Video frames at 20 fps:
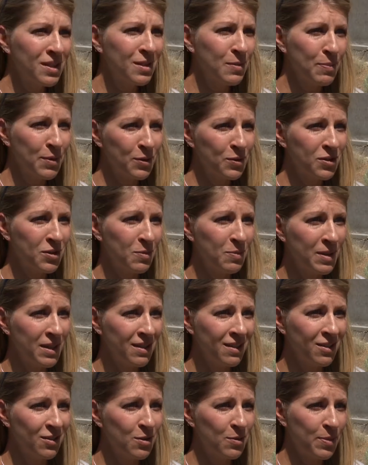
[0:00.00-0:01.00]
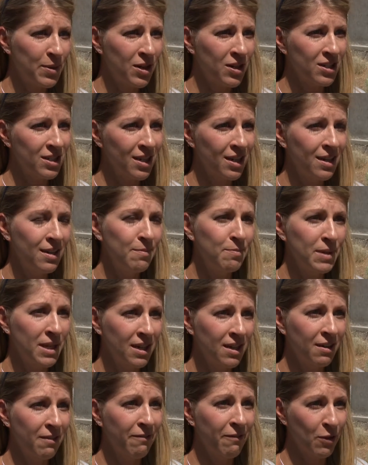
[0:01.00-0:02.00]
supposed to be a little part time
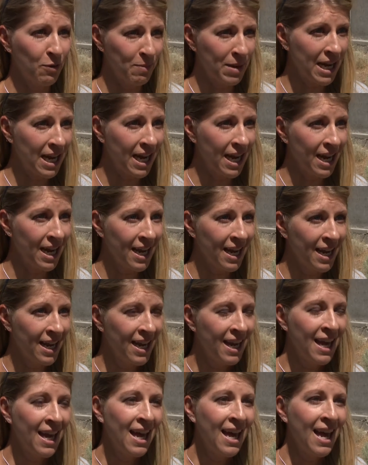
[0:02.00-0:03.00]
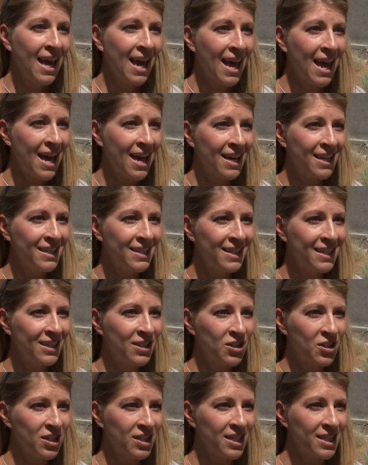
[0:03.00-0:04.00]
gig for me, and it
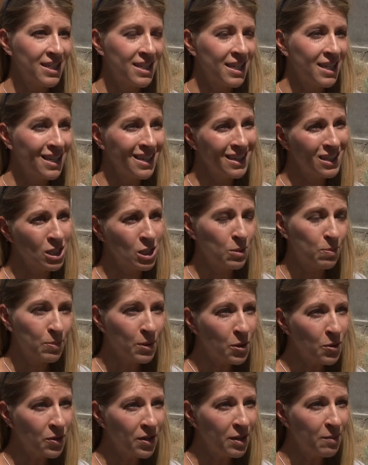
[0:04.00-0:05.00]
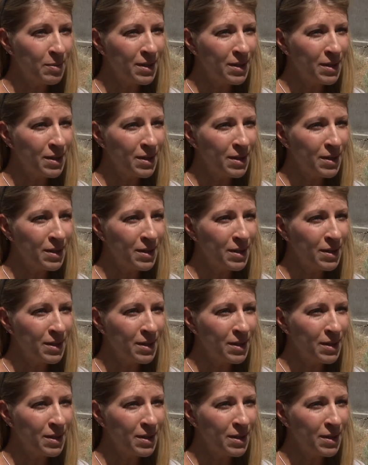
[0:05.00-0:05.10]
just exploded.